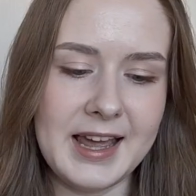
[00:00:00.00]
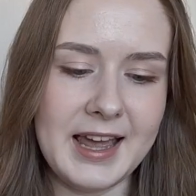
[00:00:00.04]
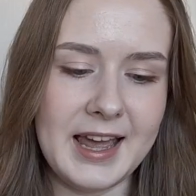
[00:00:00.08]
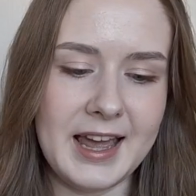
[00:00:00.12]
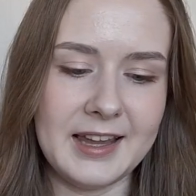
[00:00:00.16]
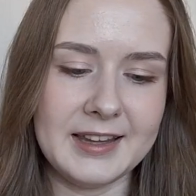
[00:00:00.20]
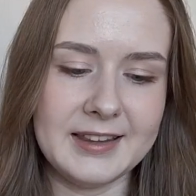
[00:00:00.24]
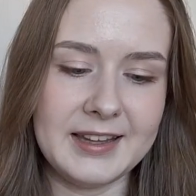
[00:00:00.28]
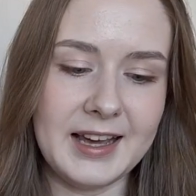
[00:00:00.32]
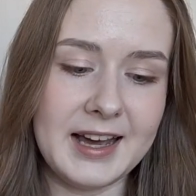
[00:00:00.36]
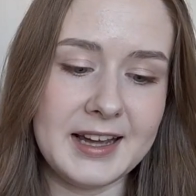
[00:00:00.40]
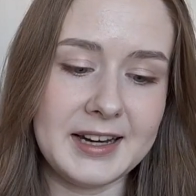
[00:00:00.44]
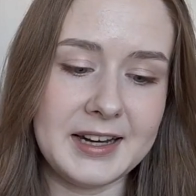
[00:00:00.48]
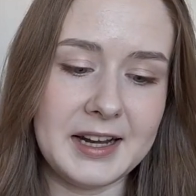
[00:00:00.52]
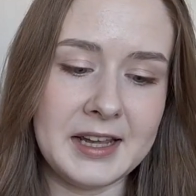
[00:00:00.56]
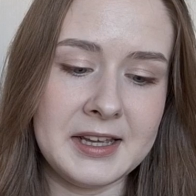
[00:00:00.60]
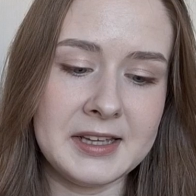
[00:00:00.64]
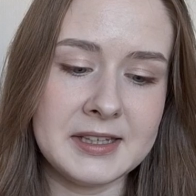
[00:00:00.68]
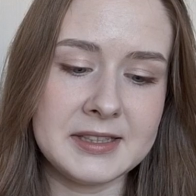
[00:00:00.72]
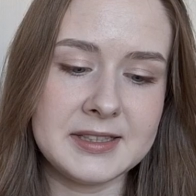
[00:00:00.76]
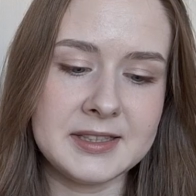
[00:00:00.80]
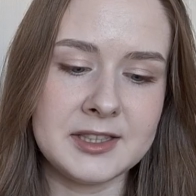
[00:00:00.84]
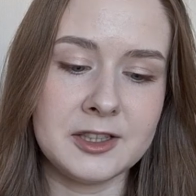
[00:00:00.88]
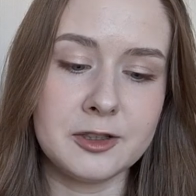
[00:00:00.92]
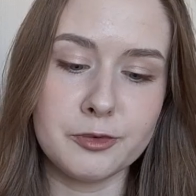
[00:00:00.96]
And that
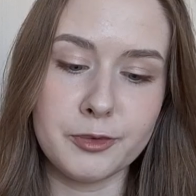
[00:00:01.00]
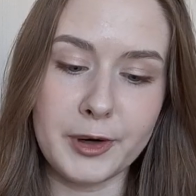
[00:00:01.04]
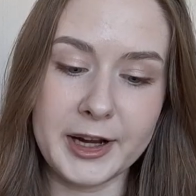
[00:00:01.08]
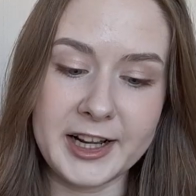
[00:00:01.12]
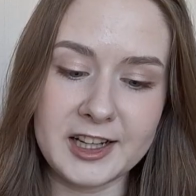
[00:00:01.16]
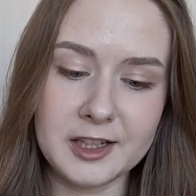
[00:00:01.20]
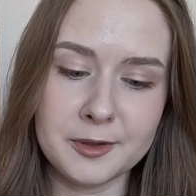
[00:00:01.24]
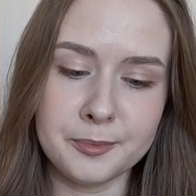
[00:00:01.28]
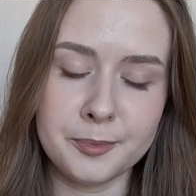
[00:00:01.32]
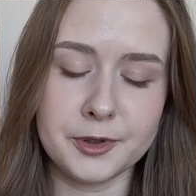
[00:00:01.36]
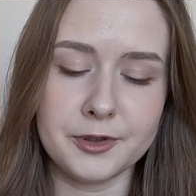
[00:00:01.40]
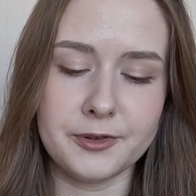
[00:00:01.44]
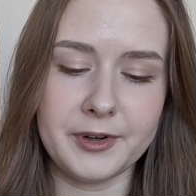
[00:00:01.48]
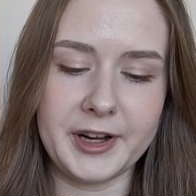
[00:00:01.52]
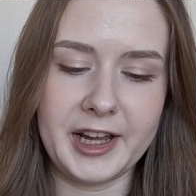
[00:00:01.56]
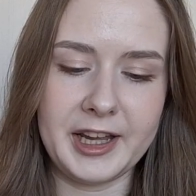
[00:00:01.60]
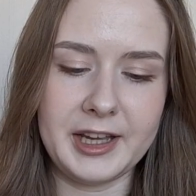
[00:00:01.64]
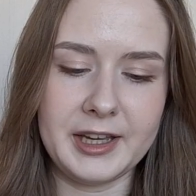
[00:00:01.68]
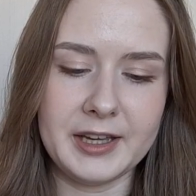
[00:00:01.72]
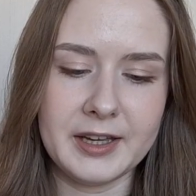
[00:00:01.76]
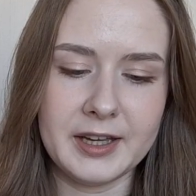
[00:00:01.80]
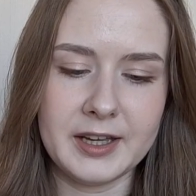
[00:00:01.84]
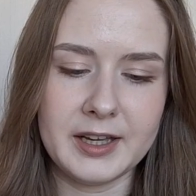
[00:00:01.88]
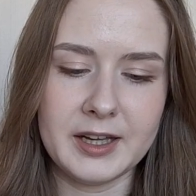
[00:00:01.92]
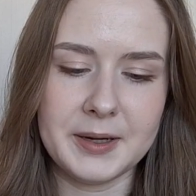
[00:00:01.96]
is the Renga
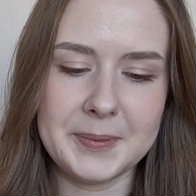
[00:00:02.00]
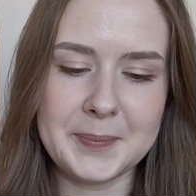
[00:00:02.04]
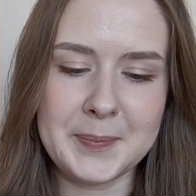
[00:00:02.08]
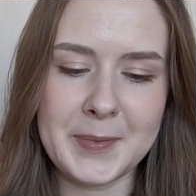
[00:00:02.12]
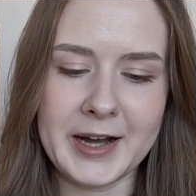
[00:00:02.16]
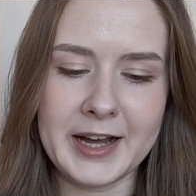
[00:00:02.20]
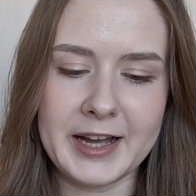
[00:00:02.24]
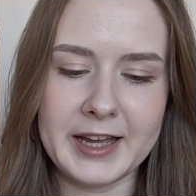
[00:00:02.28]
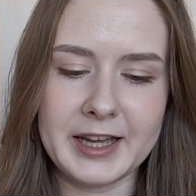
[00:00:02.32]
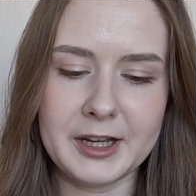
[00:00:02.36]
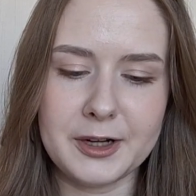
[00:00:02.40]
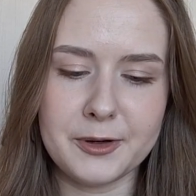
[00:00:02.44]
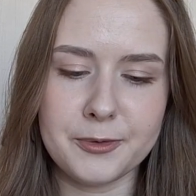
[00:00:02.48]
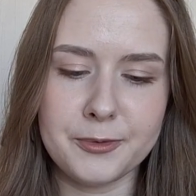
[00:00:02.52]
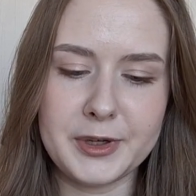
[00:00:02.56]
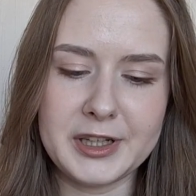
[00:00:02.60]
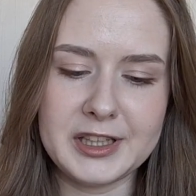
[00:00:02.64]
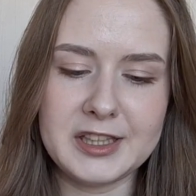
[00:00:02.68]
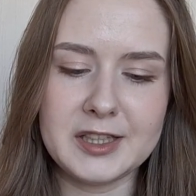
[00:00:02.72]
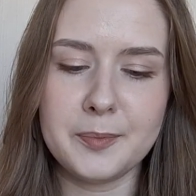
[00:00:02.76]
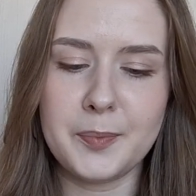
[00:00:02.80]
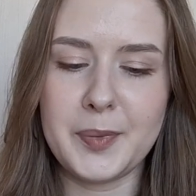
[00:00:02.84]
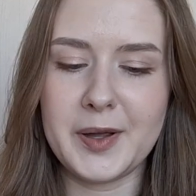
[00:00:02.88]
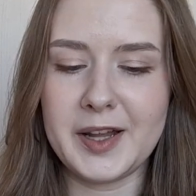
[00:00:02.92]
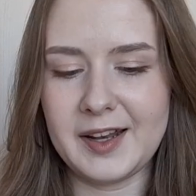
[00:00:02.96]
beret by
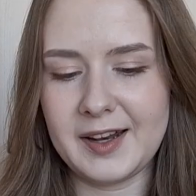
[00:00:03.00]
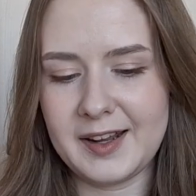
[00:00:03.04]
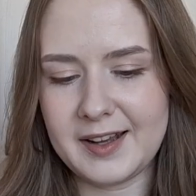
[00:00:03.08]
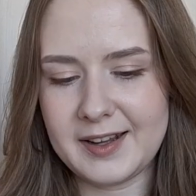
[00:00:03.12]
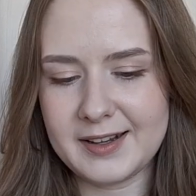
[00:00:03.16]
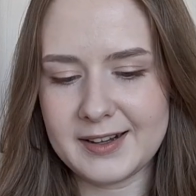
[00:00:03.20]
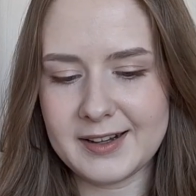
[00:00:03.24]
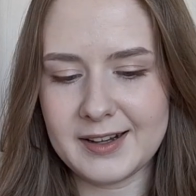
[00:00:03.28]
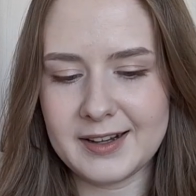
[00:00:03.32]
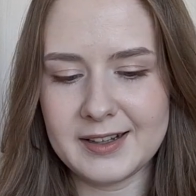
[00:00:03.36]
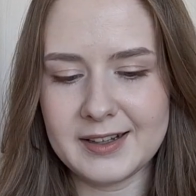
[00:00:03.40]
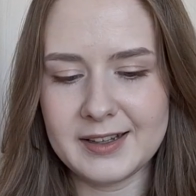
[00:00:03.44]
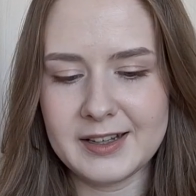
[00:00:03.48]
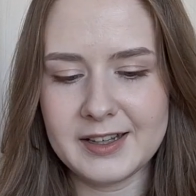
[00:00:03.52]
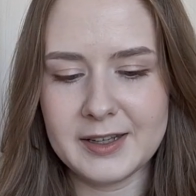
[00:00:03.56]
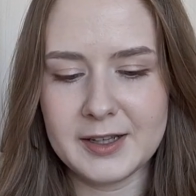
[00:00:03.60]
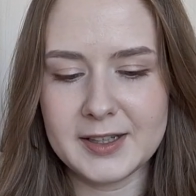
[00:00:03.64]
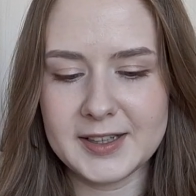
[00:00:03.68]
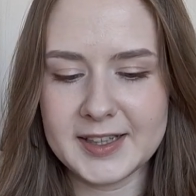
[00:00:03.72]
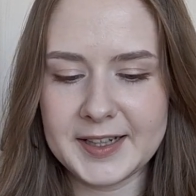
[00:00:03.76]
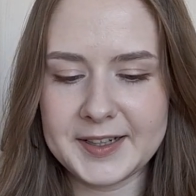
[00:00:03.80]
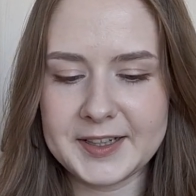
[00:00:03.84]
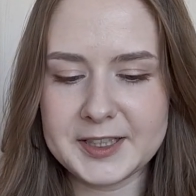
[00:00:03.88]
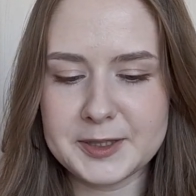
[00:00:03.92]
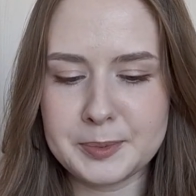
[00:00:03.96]
Rita Perica,
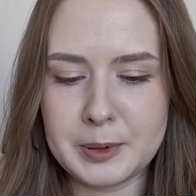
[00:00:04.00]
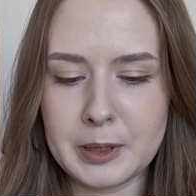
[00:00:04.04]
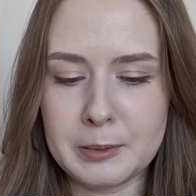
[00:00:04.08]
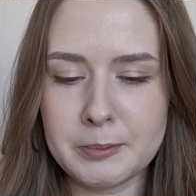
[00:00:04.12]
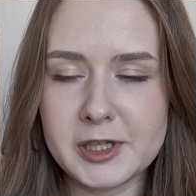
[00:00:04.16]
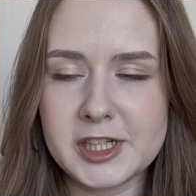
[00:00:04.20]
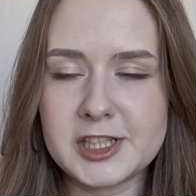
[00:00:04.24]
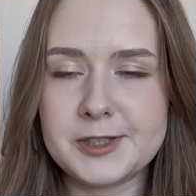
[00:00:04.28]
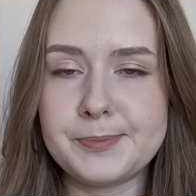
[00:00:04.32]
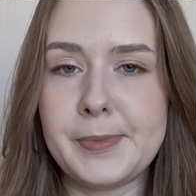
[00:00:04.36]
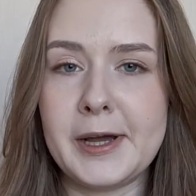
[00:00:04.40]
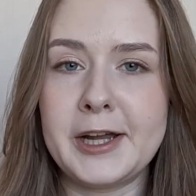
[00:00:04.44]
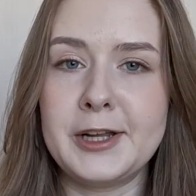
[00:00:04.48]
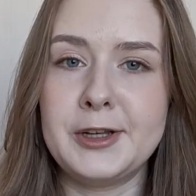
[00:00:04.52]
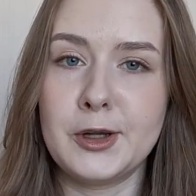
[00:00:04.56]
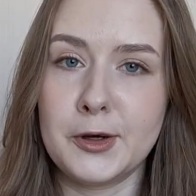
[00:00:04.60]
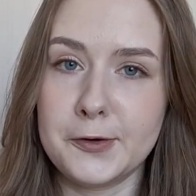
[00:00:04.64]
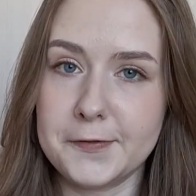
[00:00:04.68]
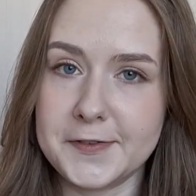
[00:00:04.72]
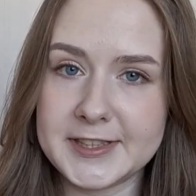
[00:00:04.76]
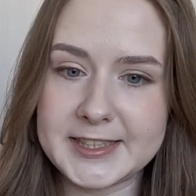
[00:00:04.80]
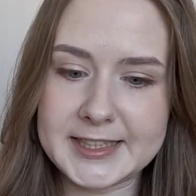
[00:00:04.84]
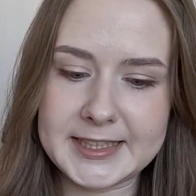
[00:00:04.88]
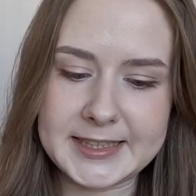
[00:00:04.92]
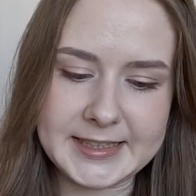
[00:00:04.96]
that is published by
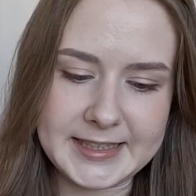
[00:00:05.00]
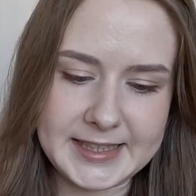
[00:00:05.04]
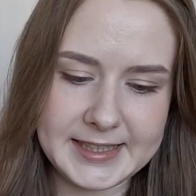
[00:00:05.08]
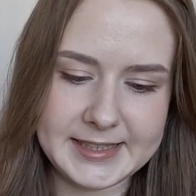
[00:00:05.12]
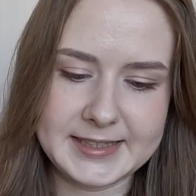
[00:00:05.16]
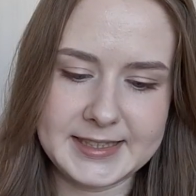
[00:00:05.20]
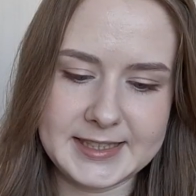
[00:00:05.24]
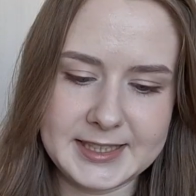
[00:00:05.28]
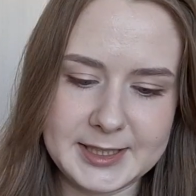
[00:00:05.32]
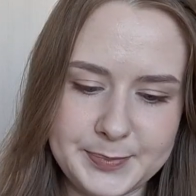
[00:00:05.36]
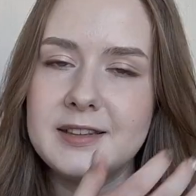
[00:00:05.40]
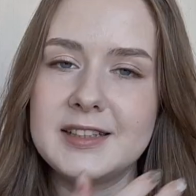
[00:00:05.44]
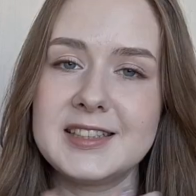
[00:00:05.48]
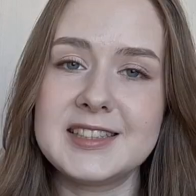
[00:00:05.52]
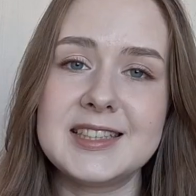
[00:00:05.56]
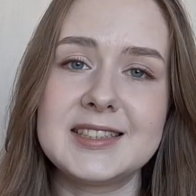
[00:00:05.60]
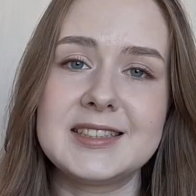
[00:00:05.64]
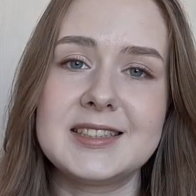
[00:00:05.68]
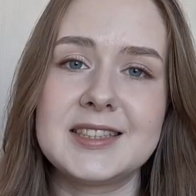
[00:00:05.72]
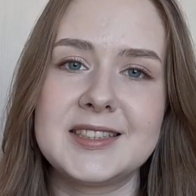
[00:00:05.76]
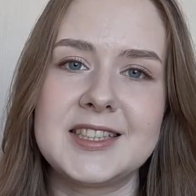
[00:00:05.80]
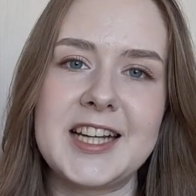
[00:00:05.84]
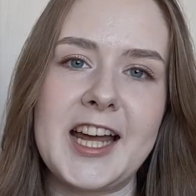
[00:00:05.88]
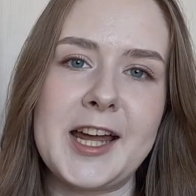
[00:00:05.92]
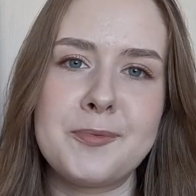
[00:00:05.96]
Novita Knits. This is
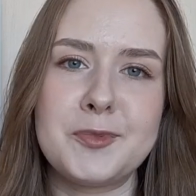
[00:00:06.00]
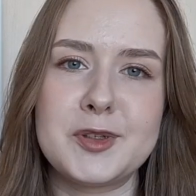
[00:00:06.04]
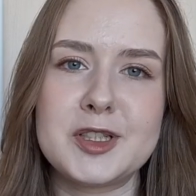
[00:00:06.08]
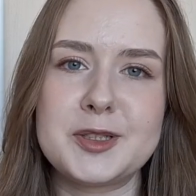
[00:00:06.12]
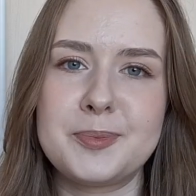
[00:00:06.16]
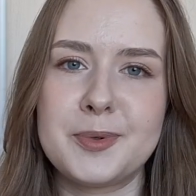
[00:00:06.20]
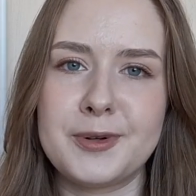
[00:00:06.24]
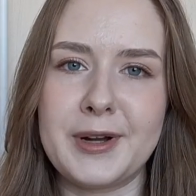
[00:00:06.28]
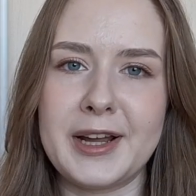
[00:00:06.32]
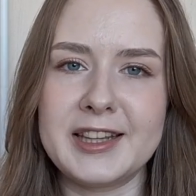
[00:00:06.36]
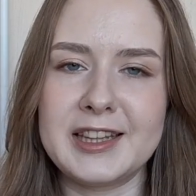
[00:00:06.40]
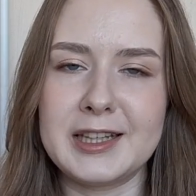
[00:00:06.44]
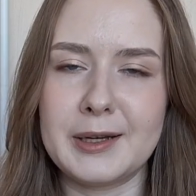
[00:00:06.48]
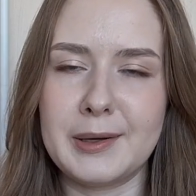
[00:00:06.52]
a timeless beret